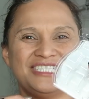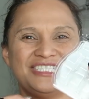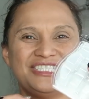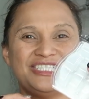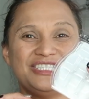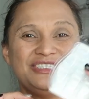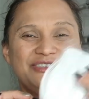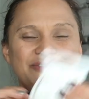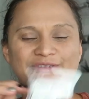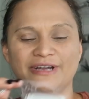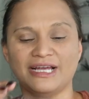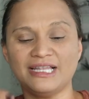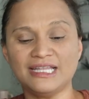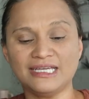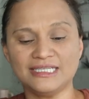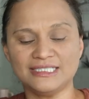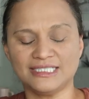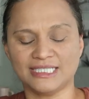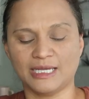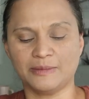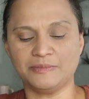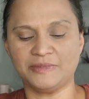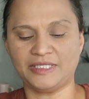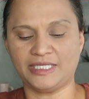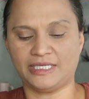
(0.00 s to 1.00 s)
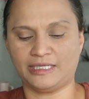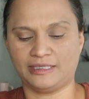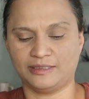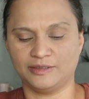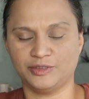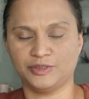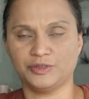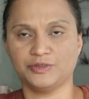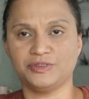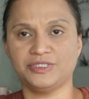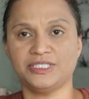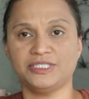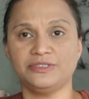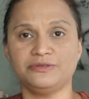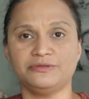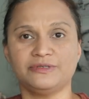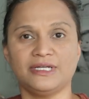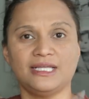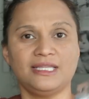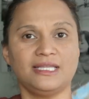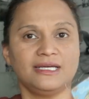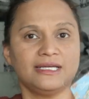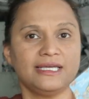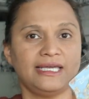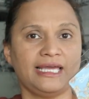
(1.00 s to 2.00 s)
Cinderella is empty. So
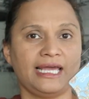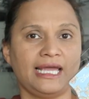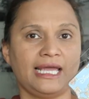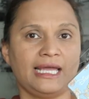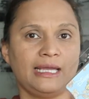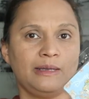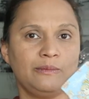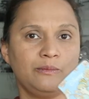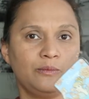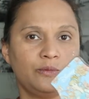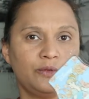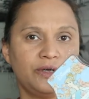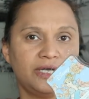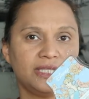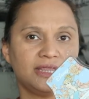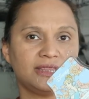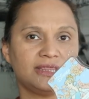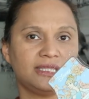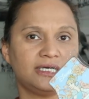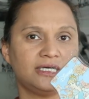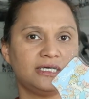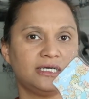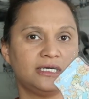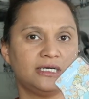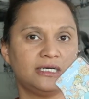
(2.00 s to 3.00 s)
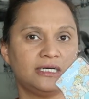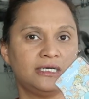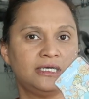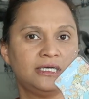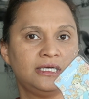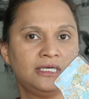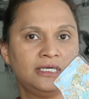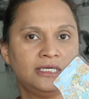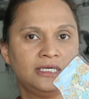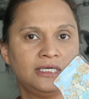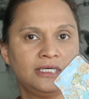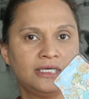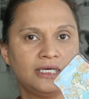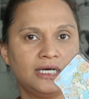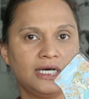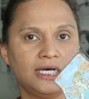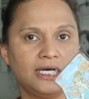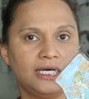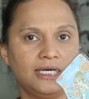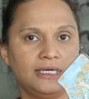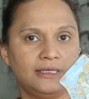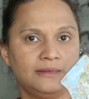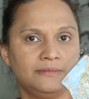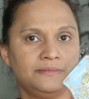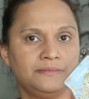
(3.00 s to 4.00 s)
Cinderella came with the,
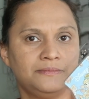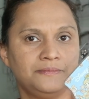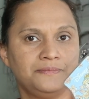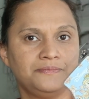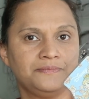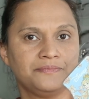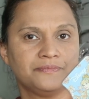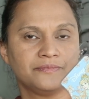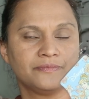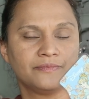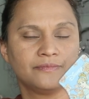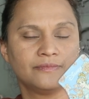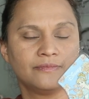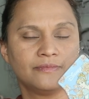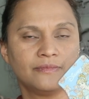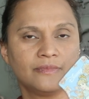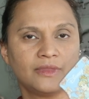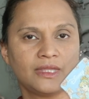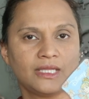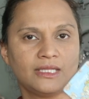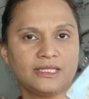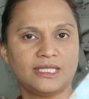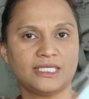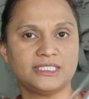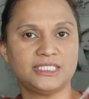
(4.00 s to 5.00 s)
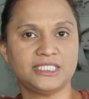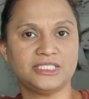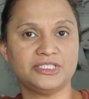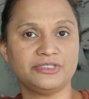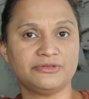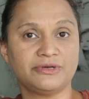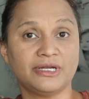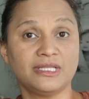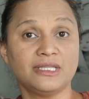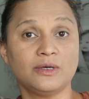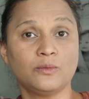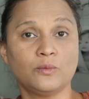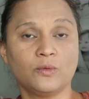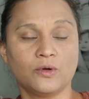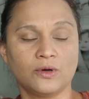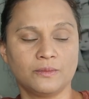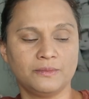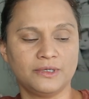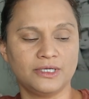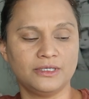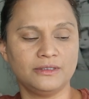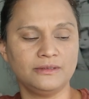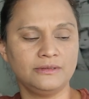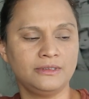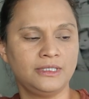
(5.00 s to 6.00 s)
um, the Cinderella
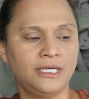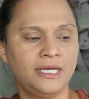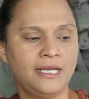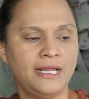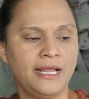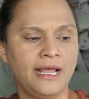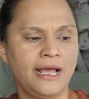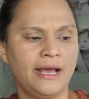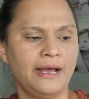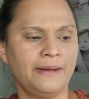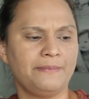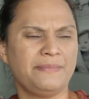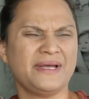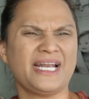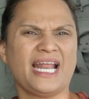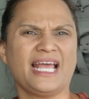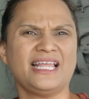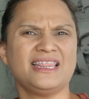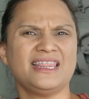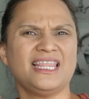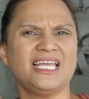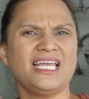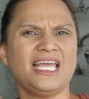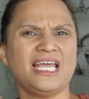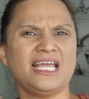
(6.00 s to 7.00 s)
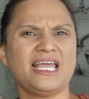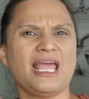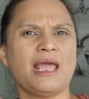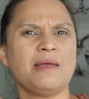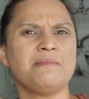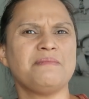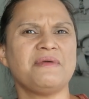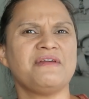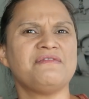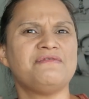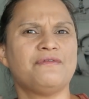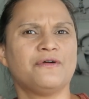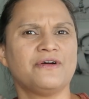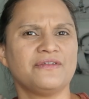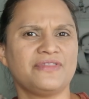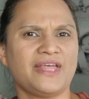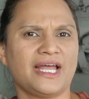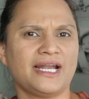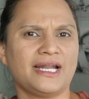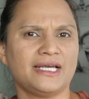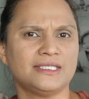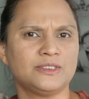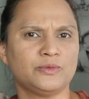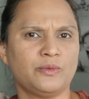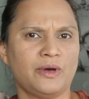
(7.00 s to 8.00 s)
warmer, but I think it came before
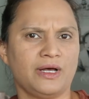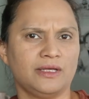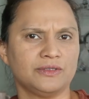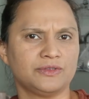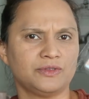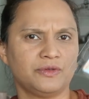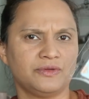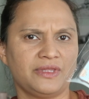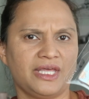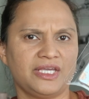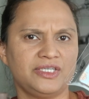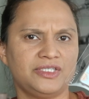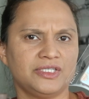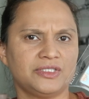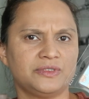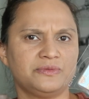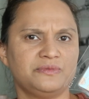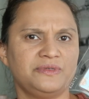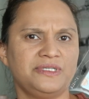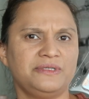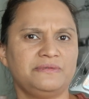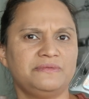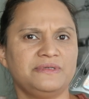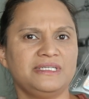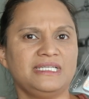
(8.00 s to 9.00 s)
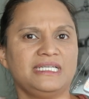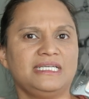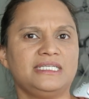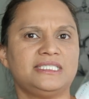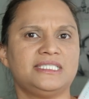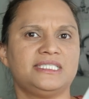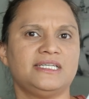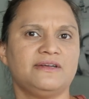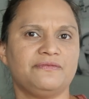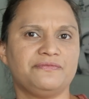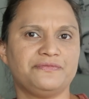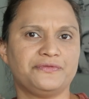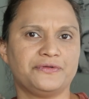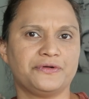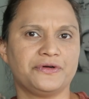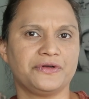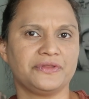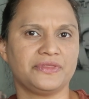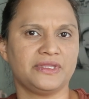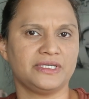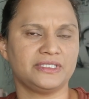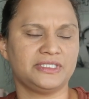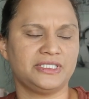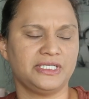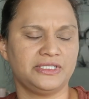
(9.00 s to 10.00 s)
that as well. So they just re-released it
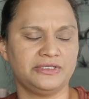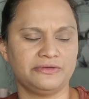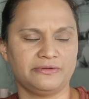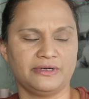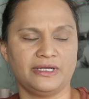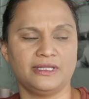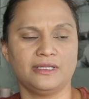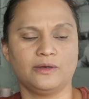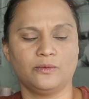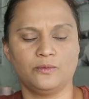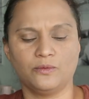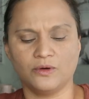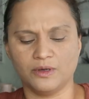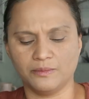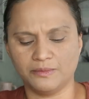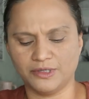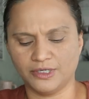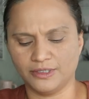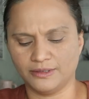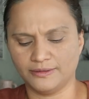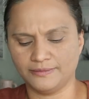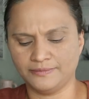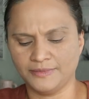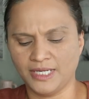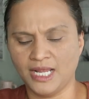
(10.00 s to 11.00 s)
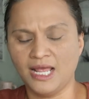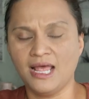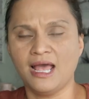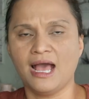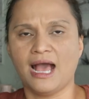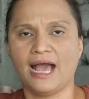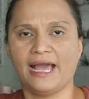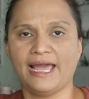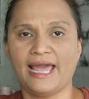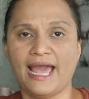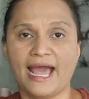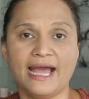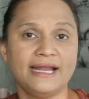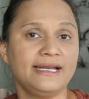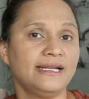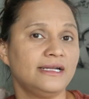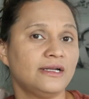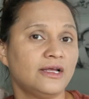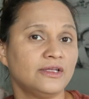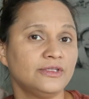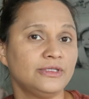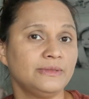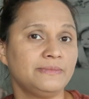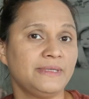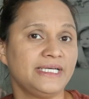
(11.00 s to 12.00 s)
for the Cinderella warmer. I had it
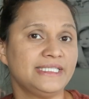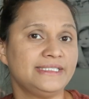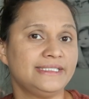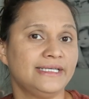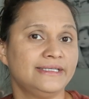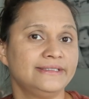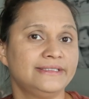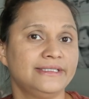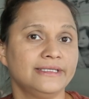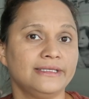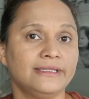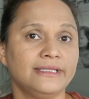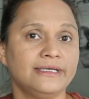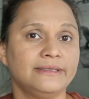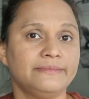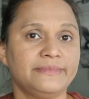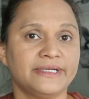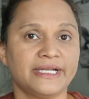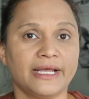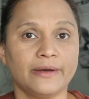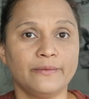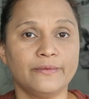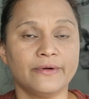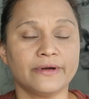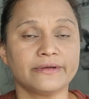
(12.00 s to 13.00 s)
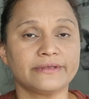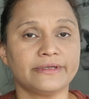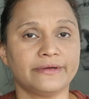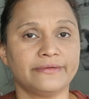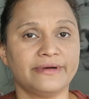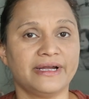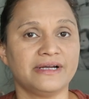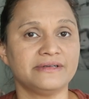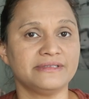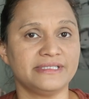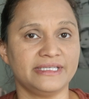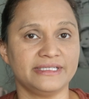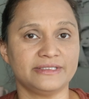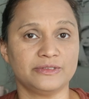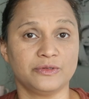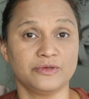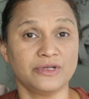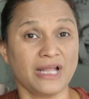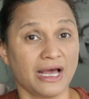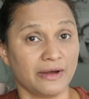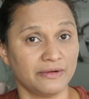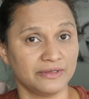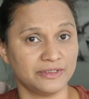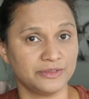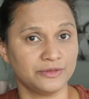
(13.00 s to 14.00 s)
onto my Scentsy Club, but I worked around it, so
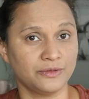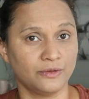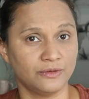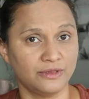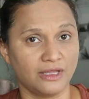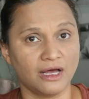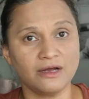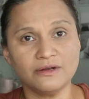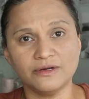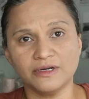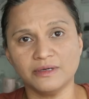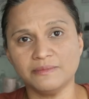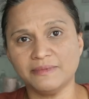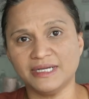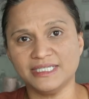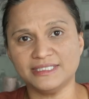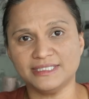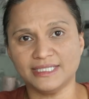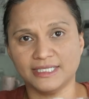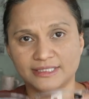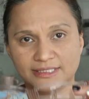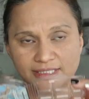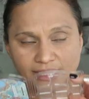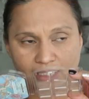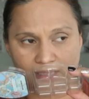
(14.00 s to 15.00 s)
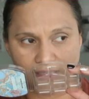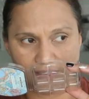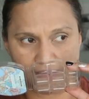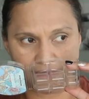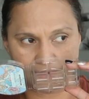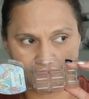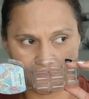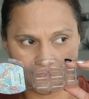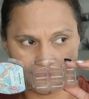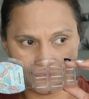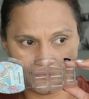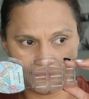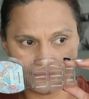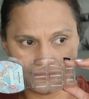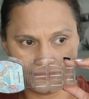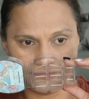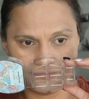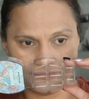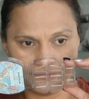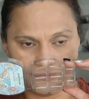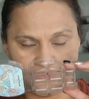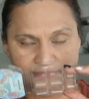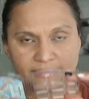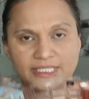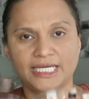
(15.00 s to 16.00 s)
now it's no longer my Scentsy Club,
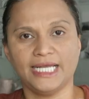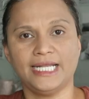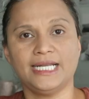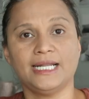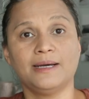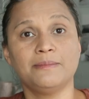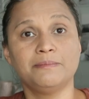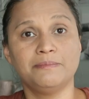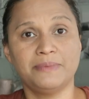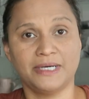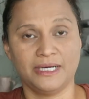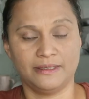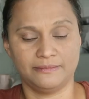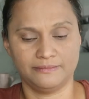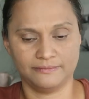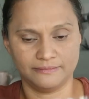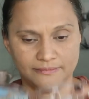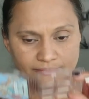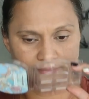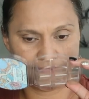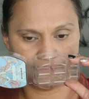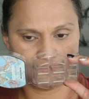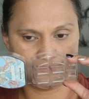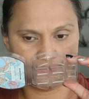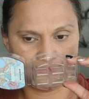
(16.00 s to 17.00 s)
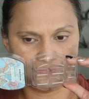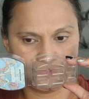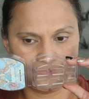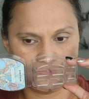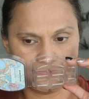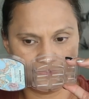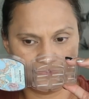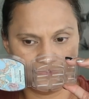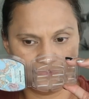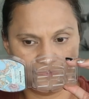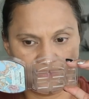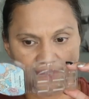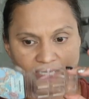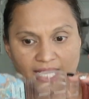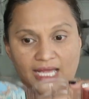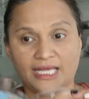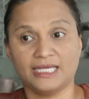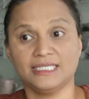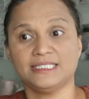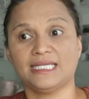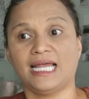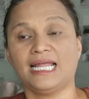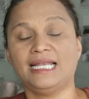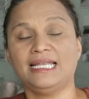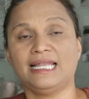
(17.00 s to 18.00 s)
and I'm bummed
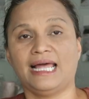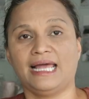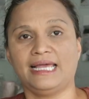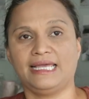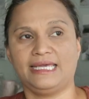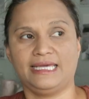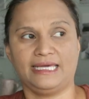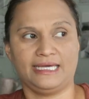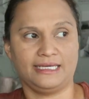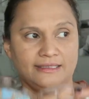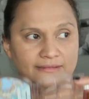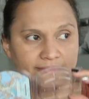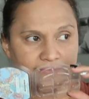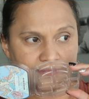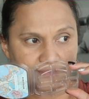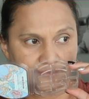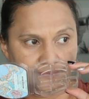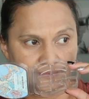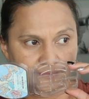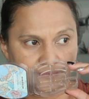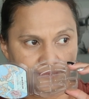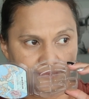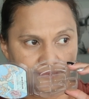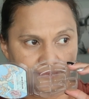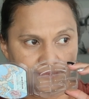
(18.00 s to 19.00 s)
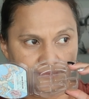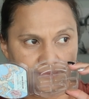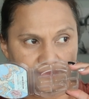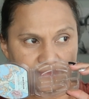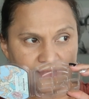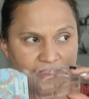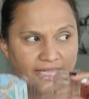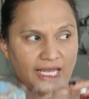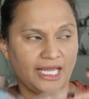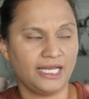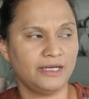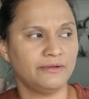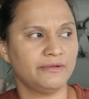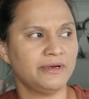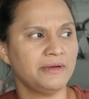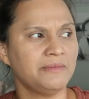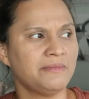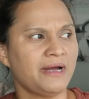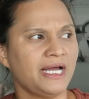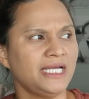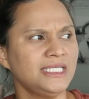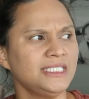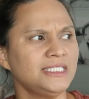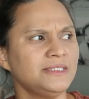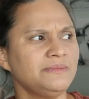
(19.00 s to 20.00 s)
because I like it. It
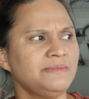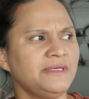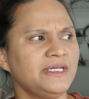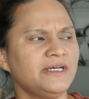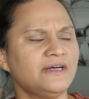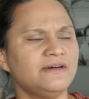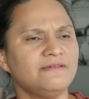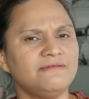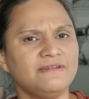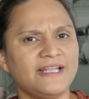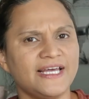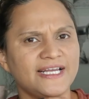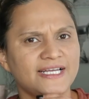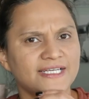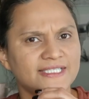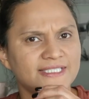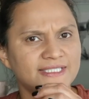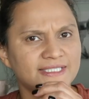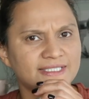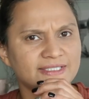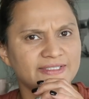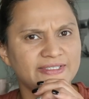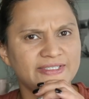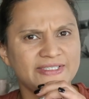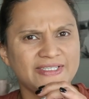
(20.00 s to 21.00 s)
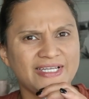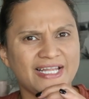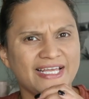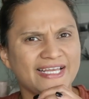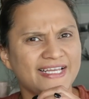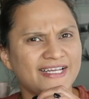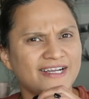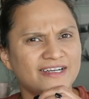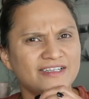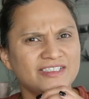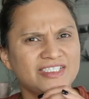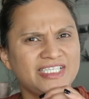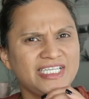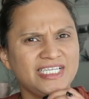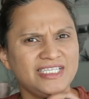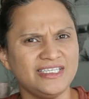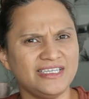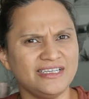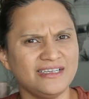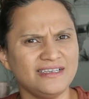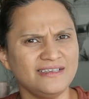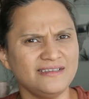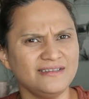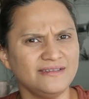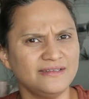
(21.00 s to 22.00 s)
reminds me of like a certain like
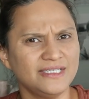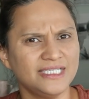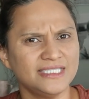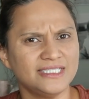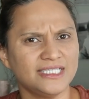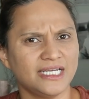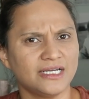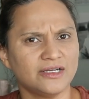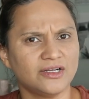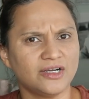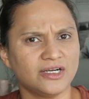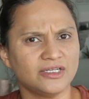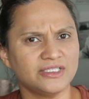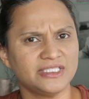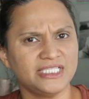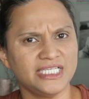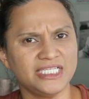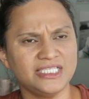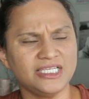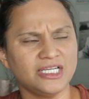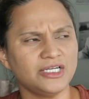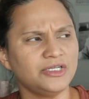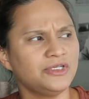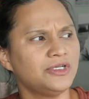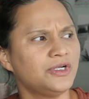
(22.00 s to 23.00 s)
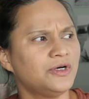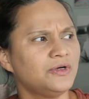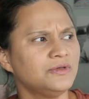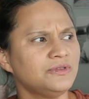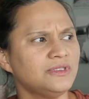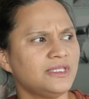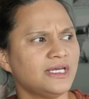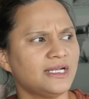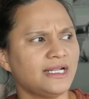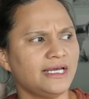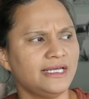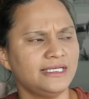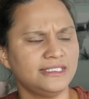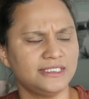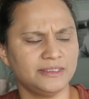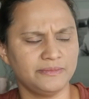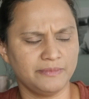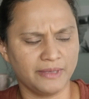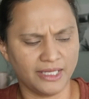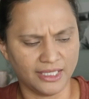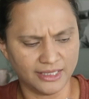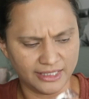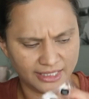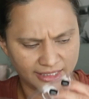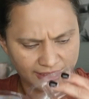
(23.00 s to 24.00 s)
gardenia. Is it a gardenia note that I
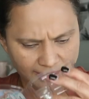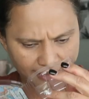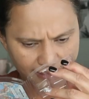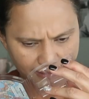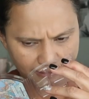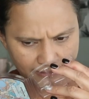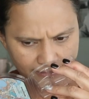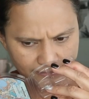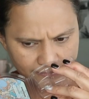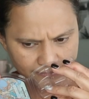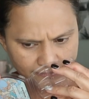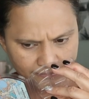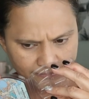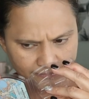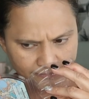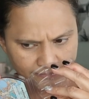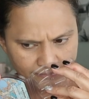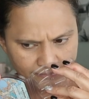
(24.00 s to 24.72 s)
smell in here?